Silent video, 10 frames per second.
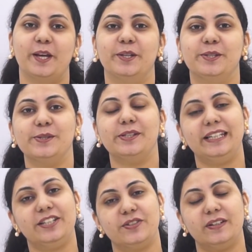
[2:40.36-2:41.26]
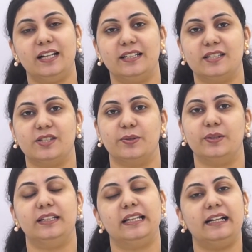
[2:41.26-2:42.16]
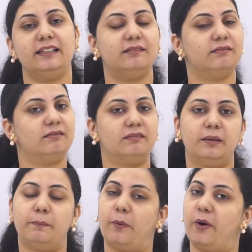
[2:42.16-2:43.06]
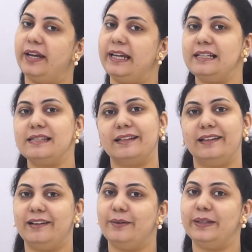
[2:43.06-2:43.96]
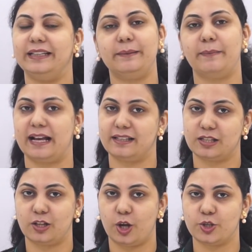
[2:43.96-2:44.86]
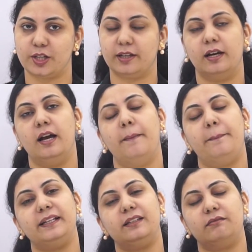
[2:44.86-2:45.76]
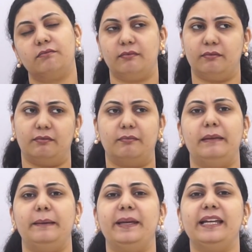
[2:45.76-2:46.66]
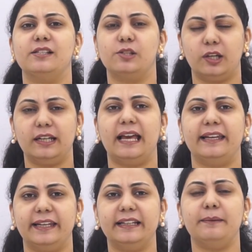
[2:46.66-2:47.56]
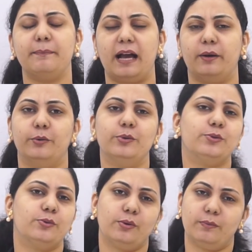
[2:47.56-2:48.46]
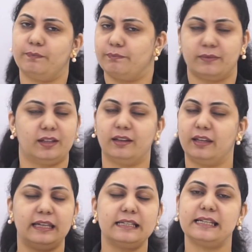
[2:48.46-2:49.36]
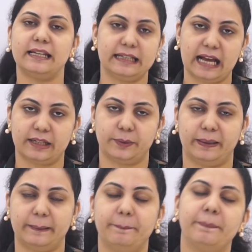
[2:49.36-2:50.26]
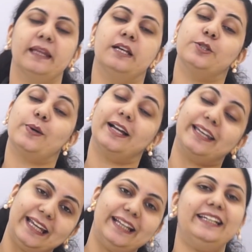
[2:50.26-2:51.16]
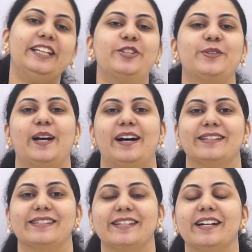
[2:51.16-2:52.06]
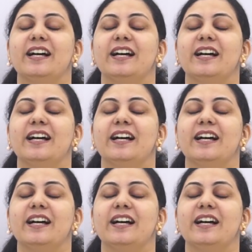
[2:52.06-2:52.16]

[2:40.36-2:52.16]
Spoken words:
So teacher understood that the boy is clear with the maths logic, but maybe he's not liking the mango, so he said that way. So again teacher asked,